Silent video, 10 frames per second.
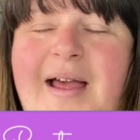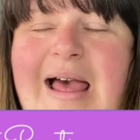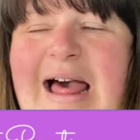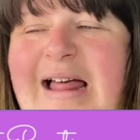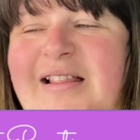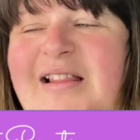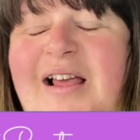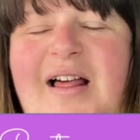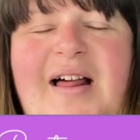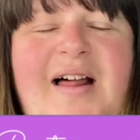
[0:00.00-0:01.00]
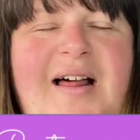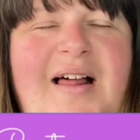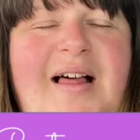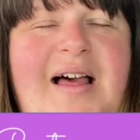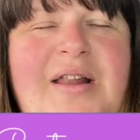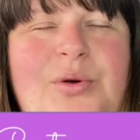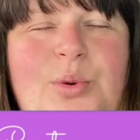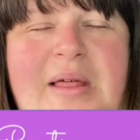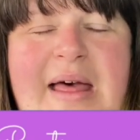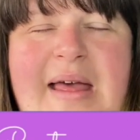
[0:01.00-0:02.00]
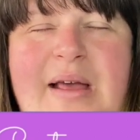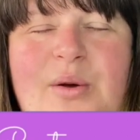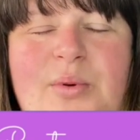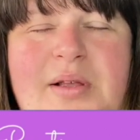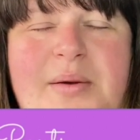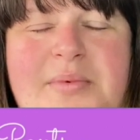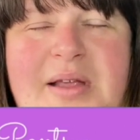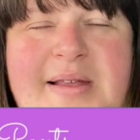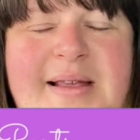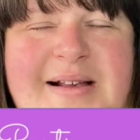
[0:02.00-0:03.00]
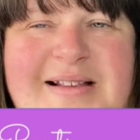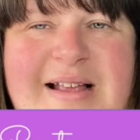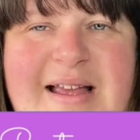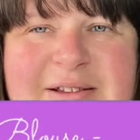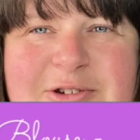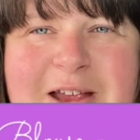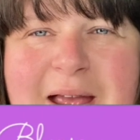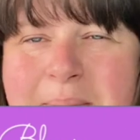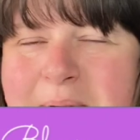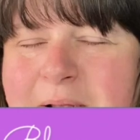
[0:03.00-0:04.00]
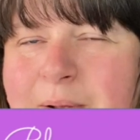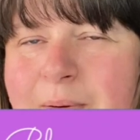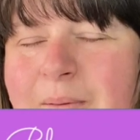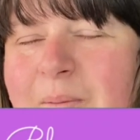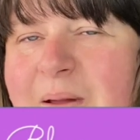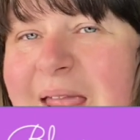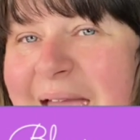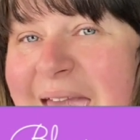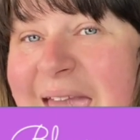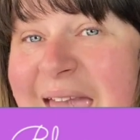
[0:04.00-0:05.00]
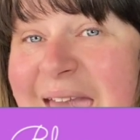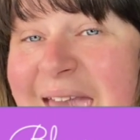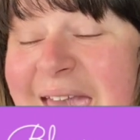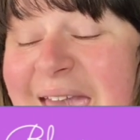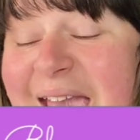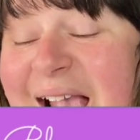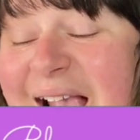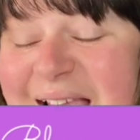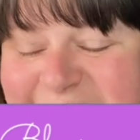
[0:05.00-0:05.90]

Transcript: And I know that it goes up to 60 inch hips, so yay!